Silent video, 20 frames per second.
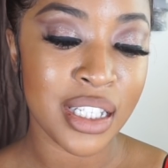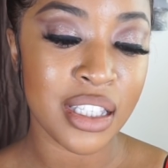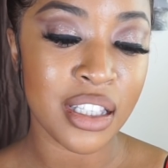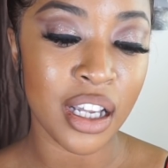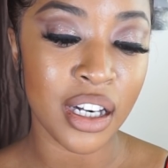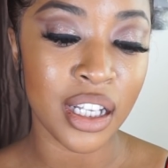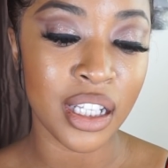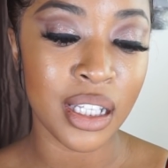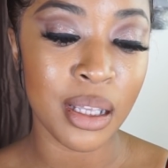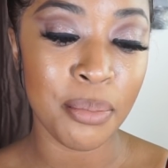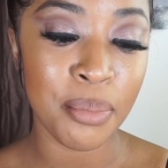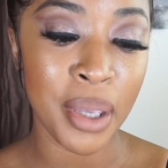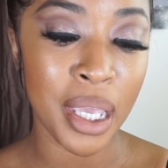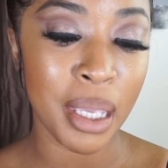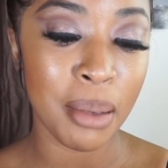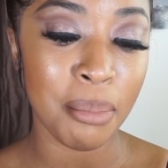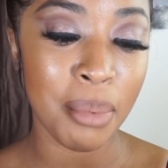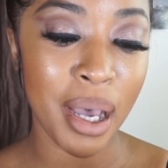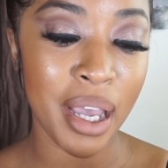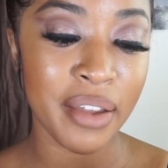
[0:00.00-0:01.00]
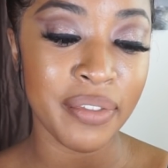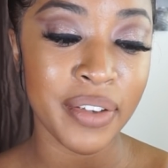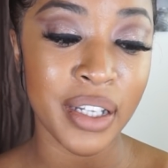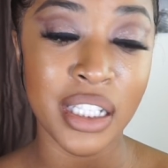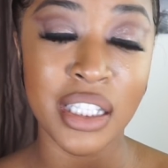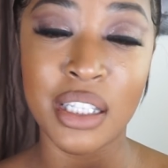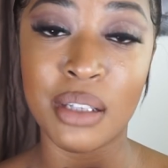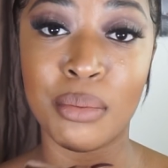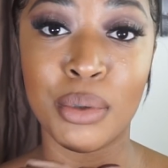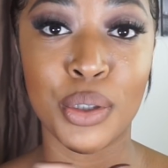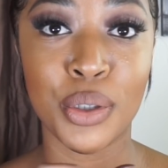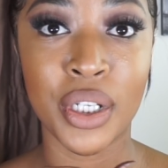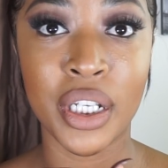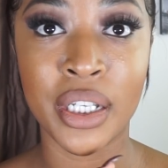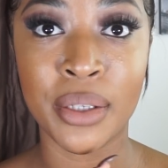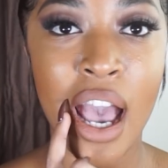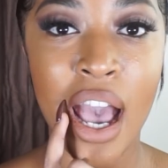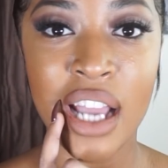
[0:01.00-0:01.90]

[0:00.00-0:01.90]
Stunna Lip Paint by Fenty Beauty.